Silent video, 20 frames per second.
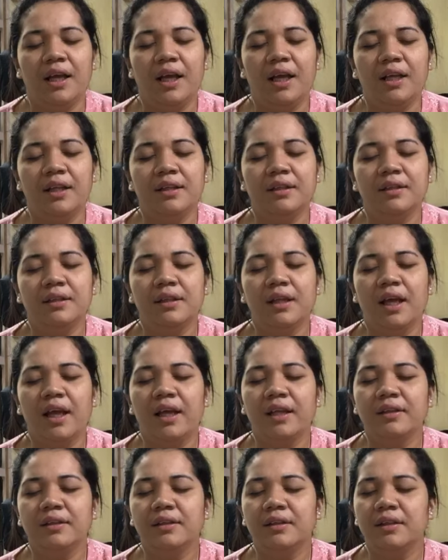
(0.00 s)
And
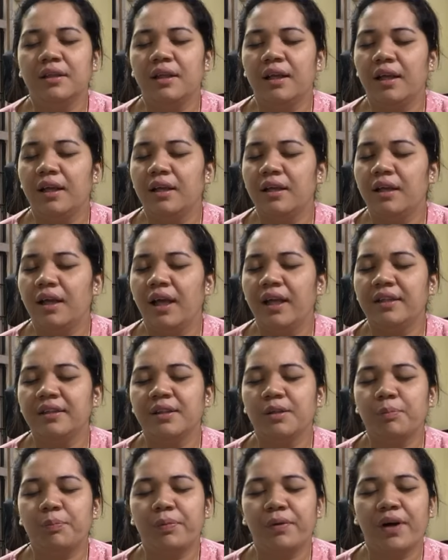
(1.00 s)
and and
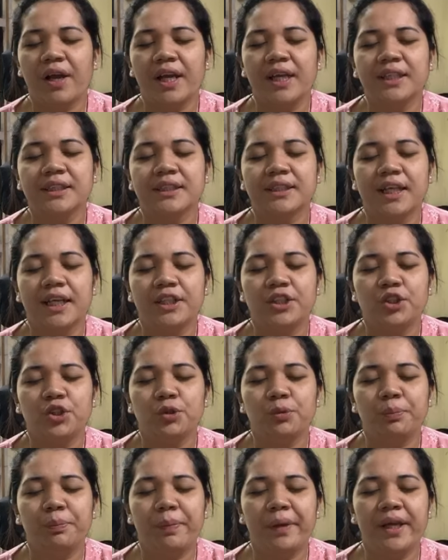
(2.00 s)
the price that
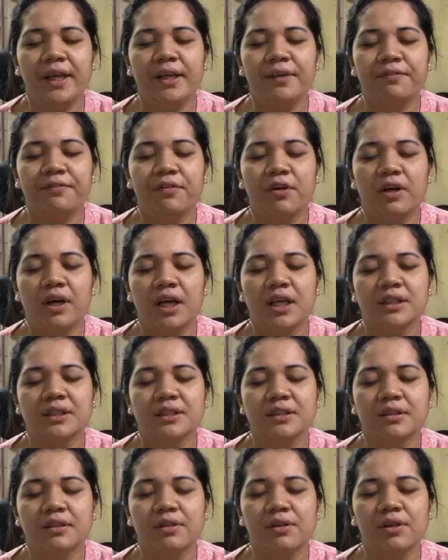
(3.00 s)
you paid for
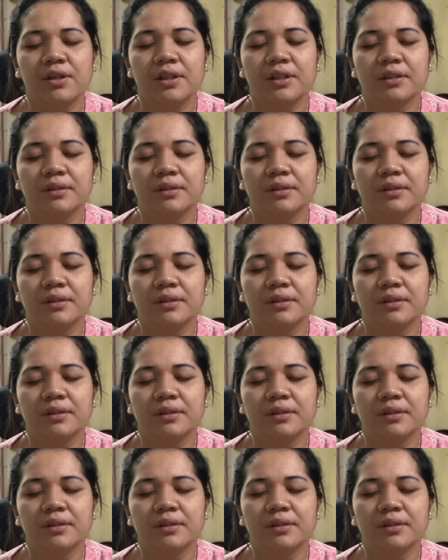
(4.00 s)
us, Lord.